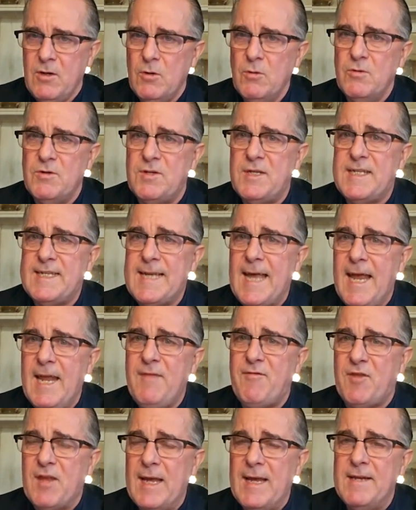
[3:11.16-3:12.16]
who say
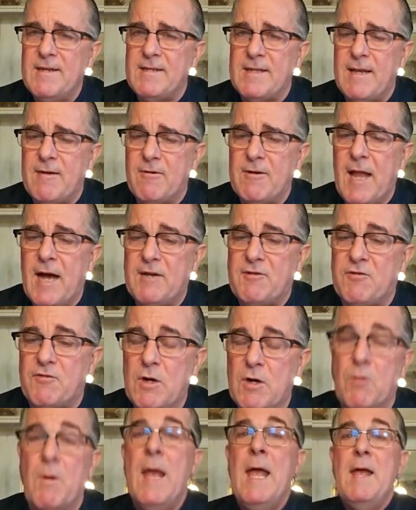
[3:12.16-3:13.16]
things that are not
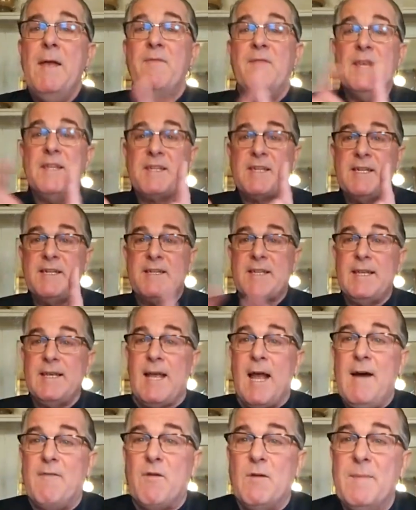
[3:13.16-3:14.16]
true. This is the
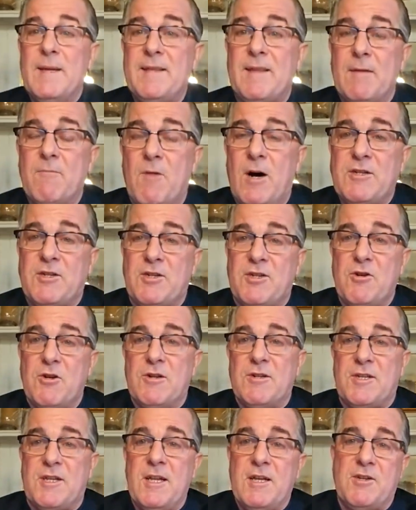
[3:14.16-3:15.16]
government that wants
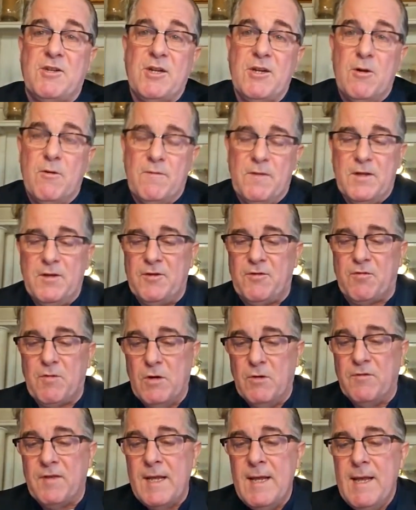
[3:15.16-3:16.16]
jurisdiction over the
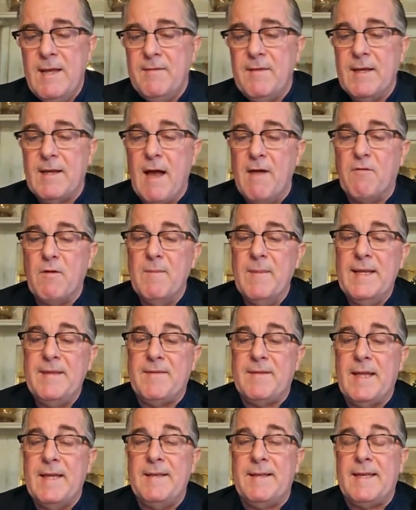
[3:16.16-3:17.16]
truth, the
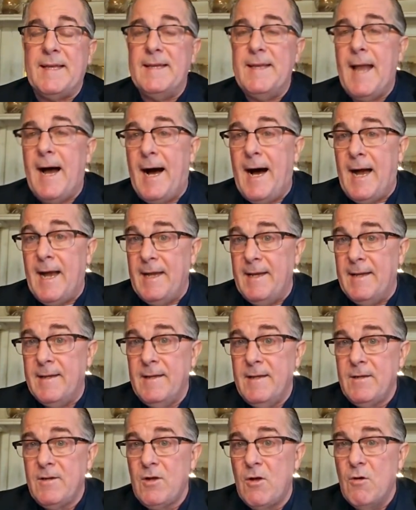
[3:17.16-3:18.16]
government that denied
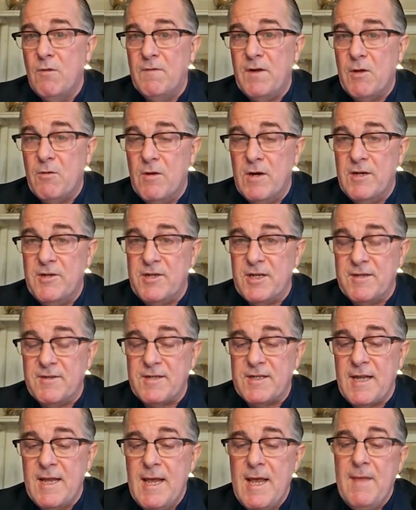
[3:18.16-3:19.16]
COVID
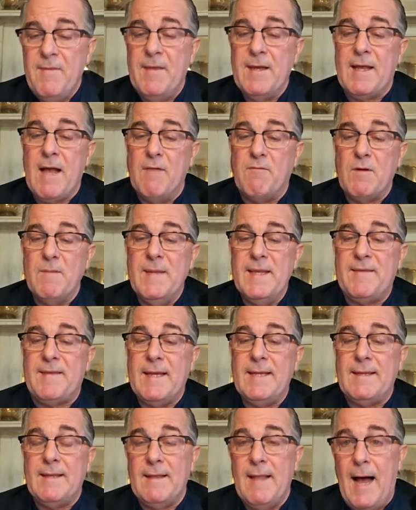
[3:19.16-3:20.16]
origins, the government
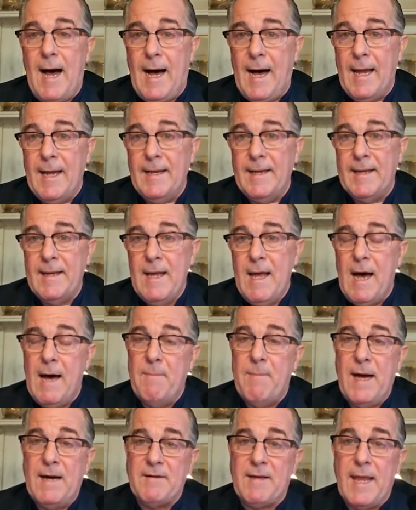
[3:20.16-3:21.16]
that lied
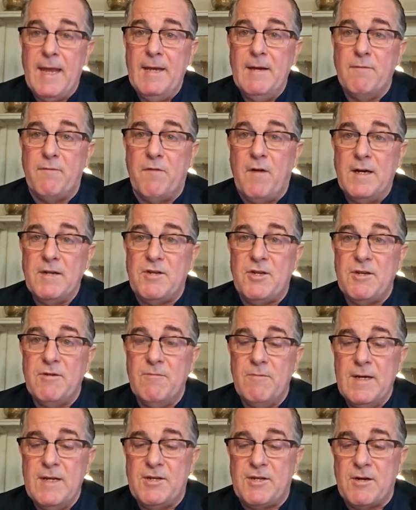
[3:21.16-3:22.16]
about gain of
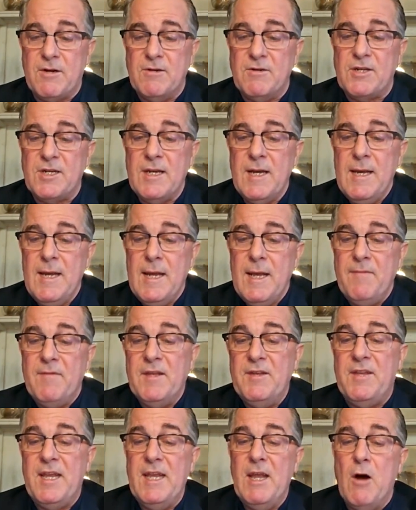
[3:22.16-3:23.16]
function research,
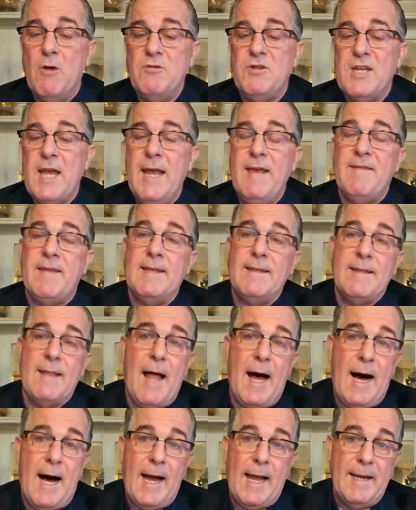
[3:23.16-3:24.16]
the DOJ that
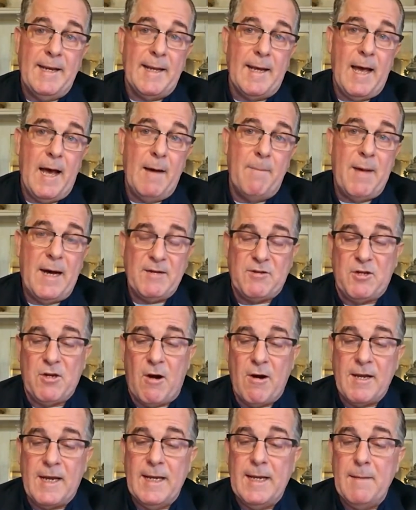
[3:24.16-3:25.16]
lied about
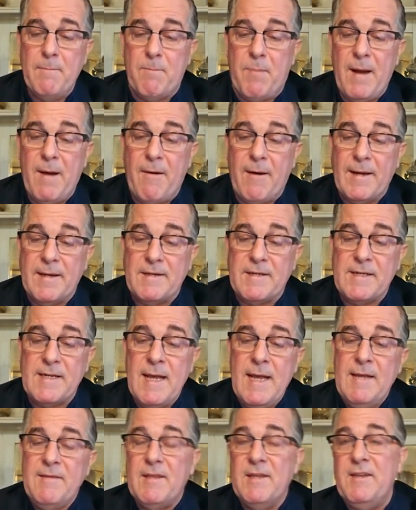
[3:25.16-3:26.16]
targeting parents,
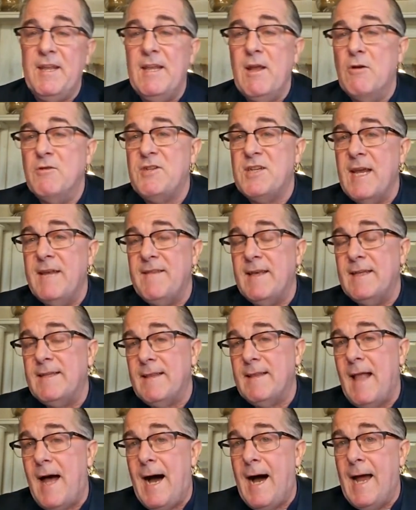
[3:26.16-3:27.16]
the DOJ
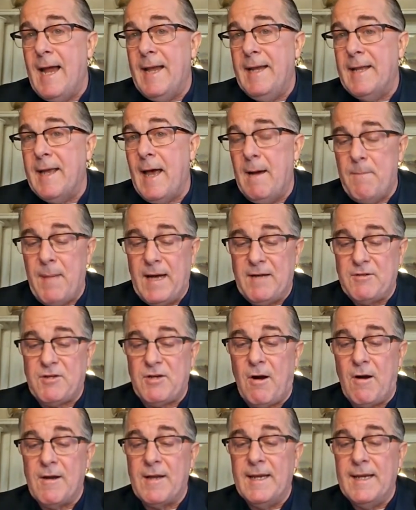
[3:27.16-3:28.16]
that lied about
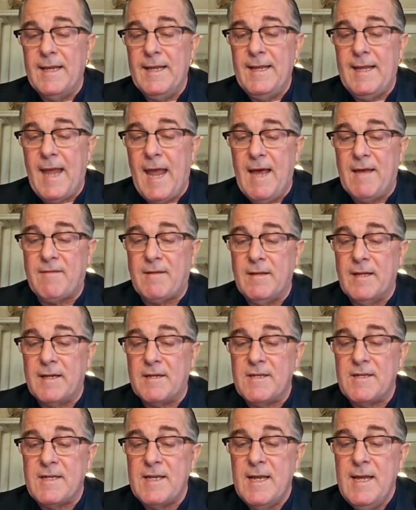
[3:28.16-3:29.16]
targeting
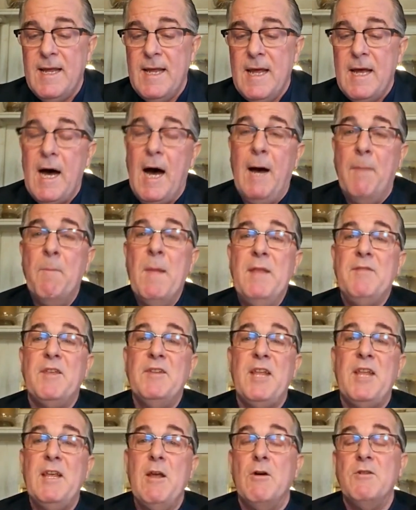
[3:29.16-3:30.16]
Catholics, um,
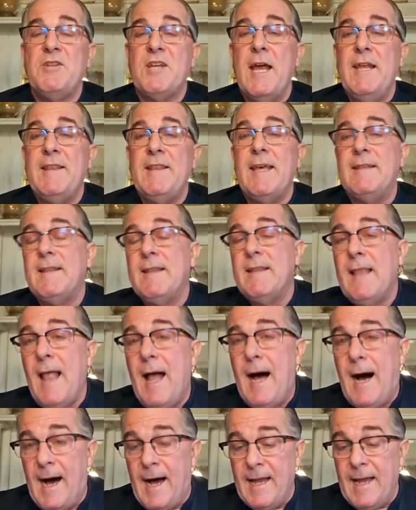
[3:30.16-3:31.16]
the DOJ that
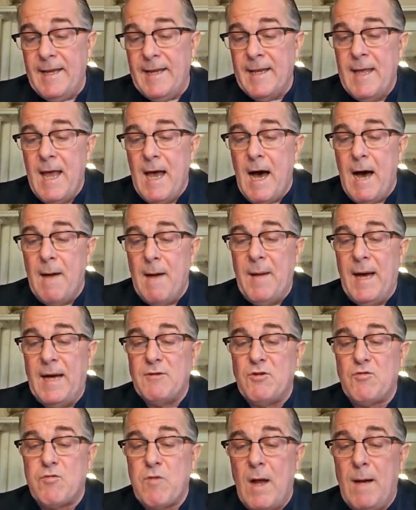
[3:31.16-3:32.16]
lied
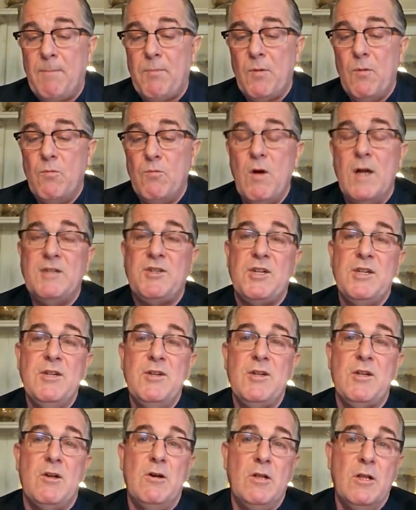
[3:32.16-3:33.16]
about Trump
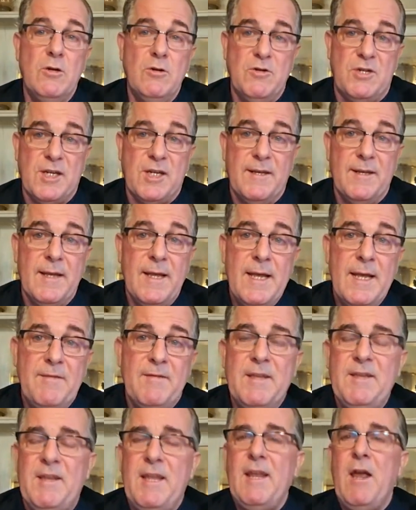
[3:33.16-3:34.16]
Russian collusion,
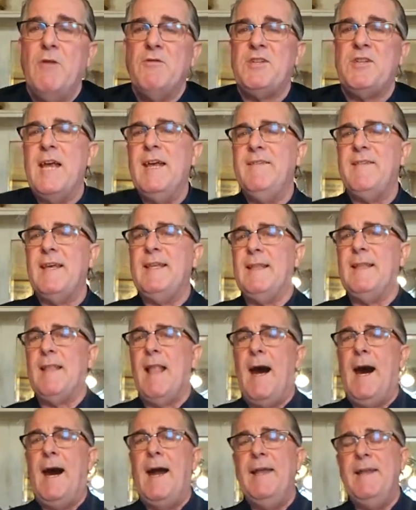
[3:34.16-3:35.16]
the DOJ that
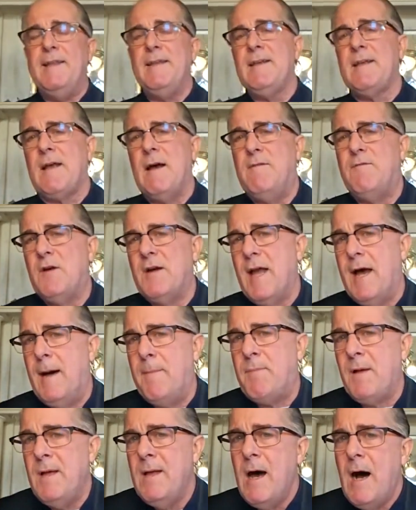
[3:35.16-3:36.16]
lied and covered
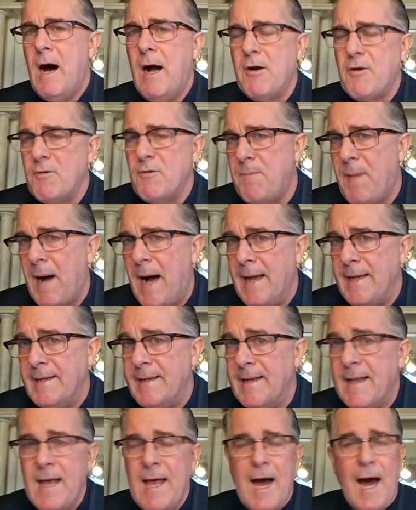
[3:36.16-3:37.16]
up Hunter
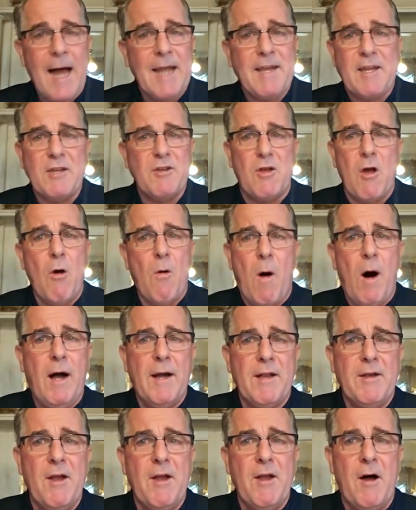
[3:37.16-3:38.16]
Biden. I could go
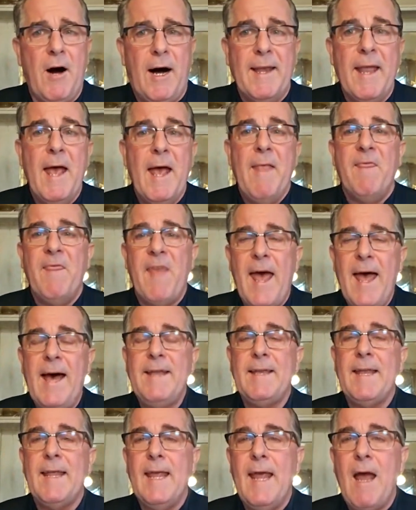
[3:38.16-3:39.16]
on and on.
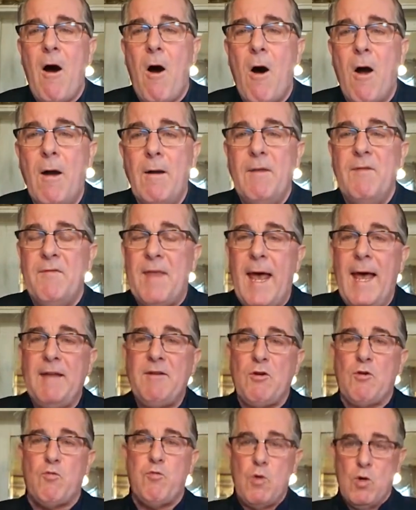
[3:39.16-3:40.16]
That, uh,
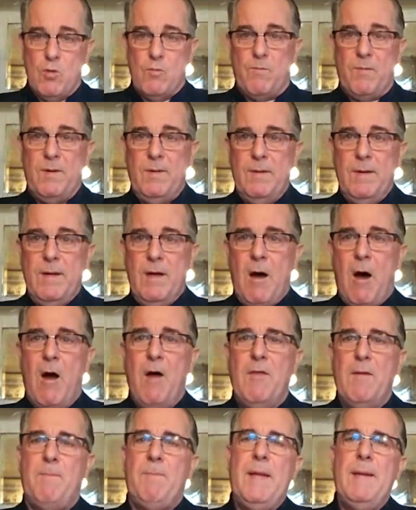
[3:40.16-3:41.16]
that group
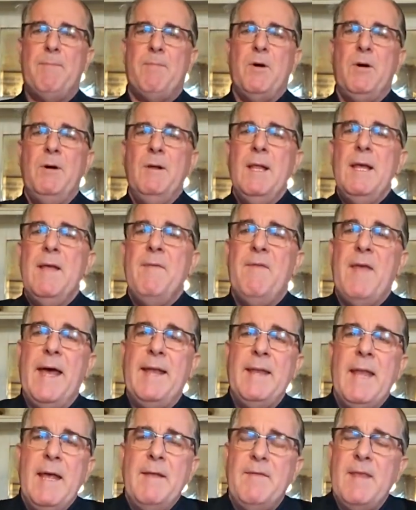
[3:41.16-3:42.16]
are the people
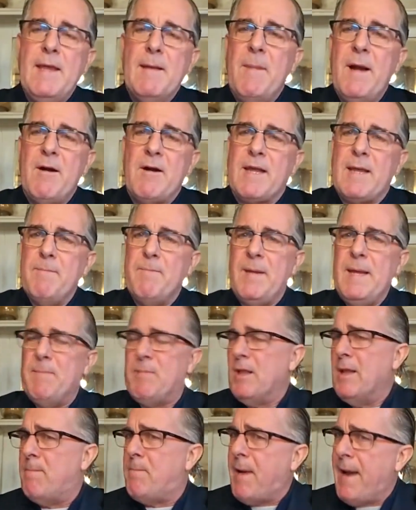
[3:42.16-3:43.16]
that the American
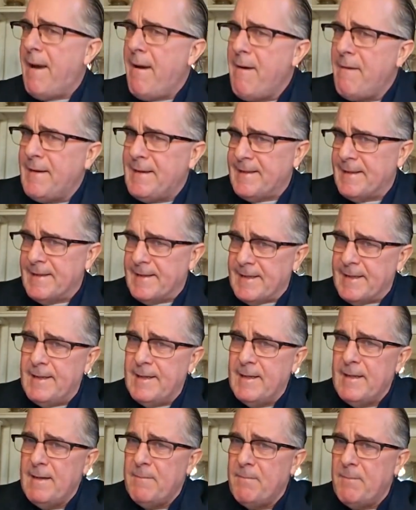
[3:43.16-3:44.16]
people apparently,
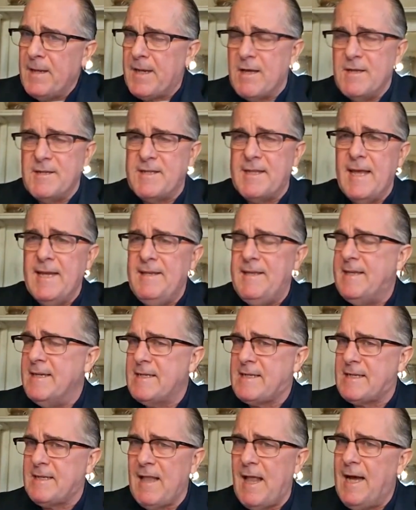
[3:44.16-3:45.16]
because they
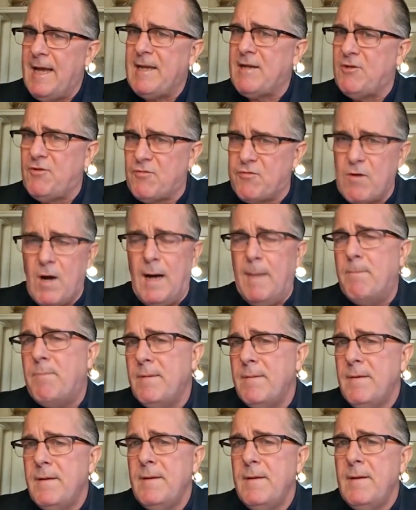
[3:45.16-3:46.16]
dislike Trump